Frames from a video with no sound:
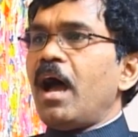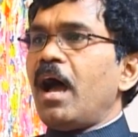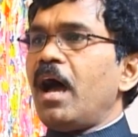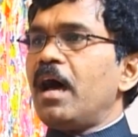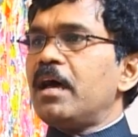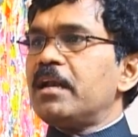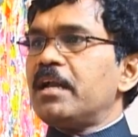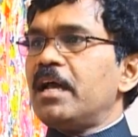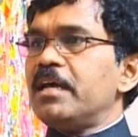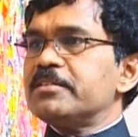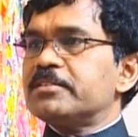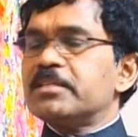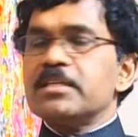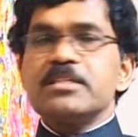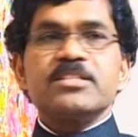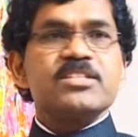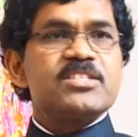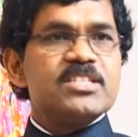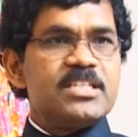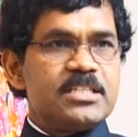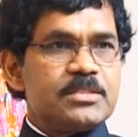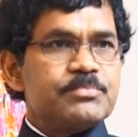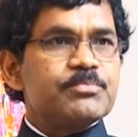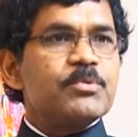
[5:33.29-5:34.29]
And I said,
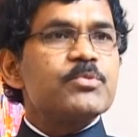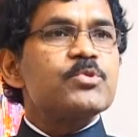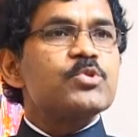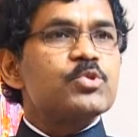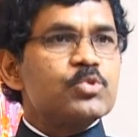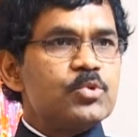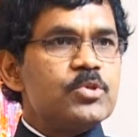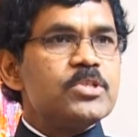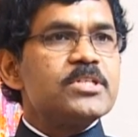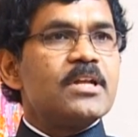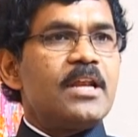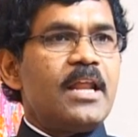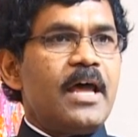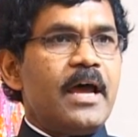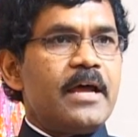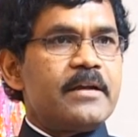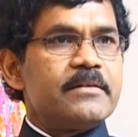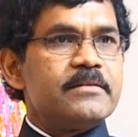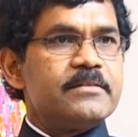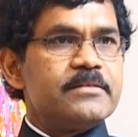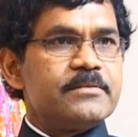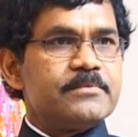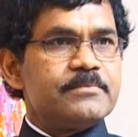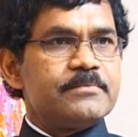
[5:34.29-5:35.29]
she's from
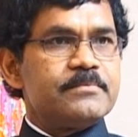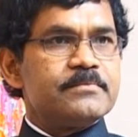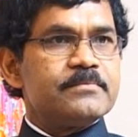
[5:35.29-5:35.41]
Switzerland.